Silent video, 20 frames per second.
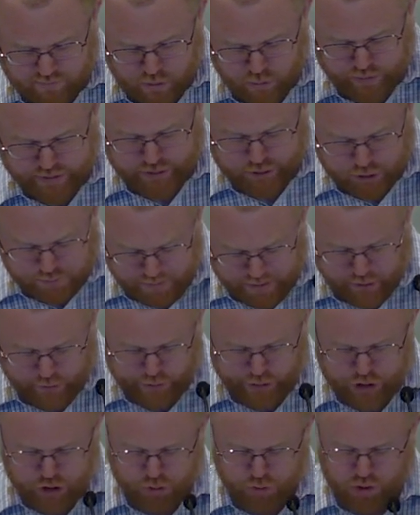with
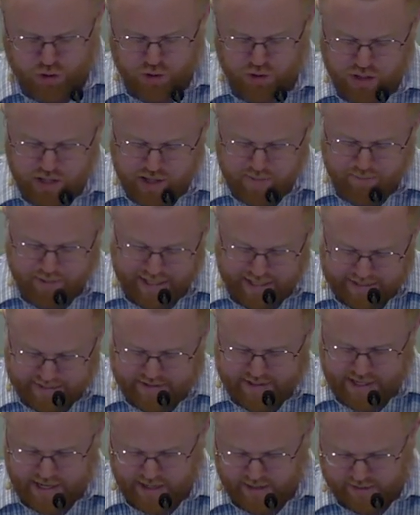spiritual
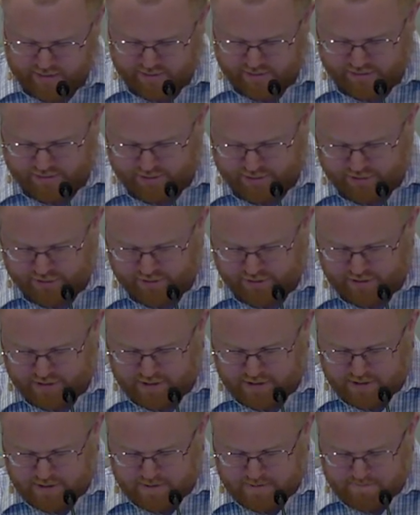blessings.
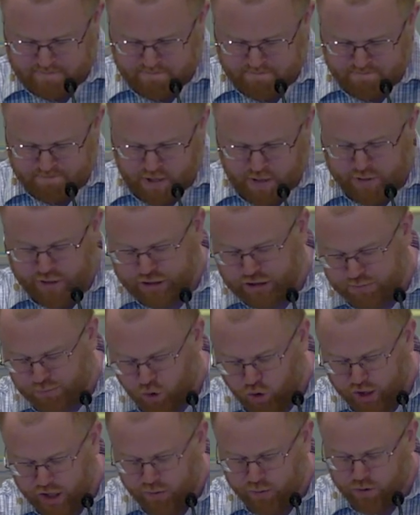This
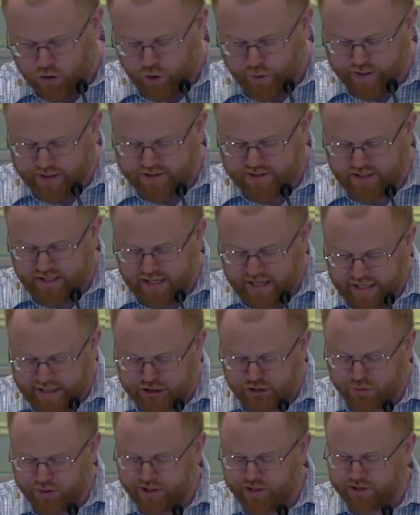morning, we're going to see
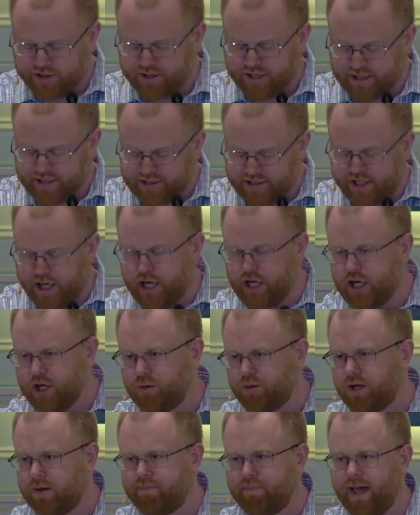Israel's
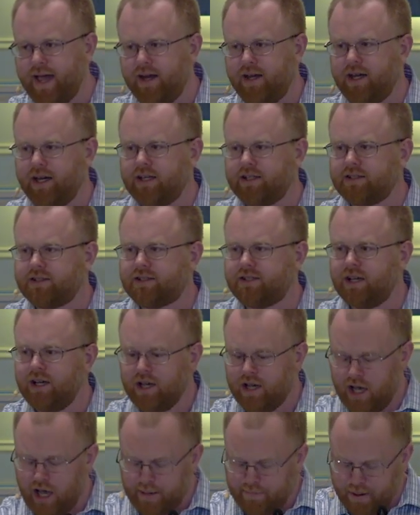continued dependence
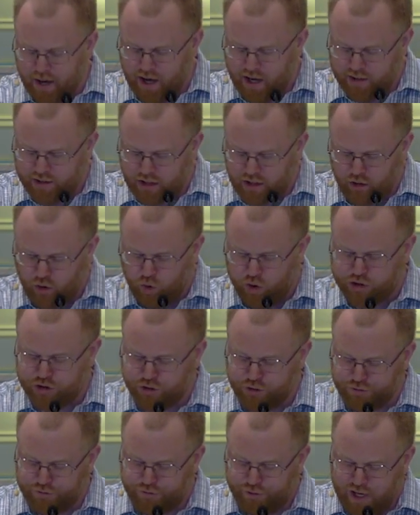upon the Lord
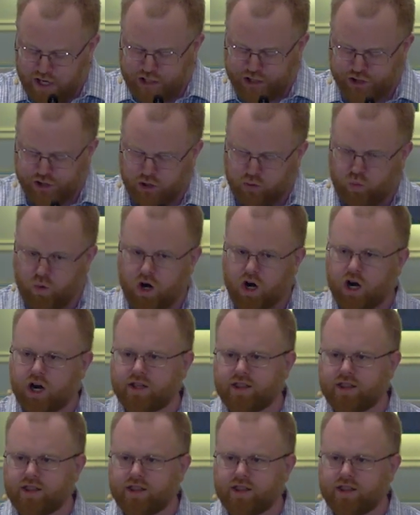to finish the work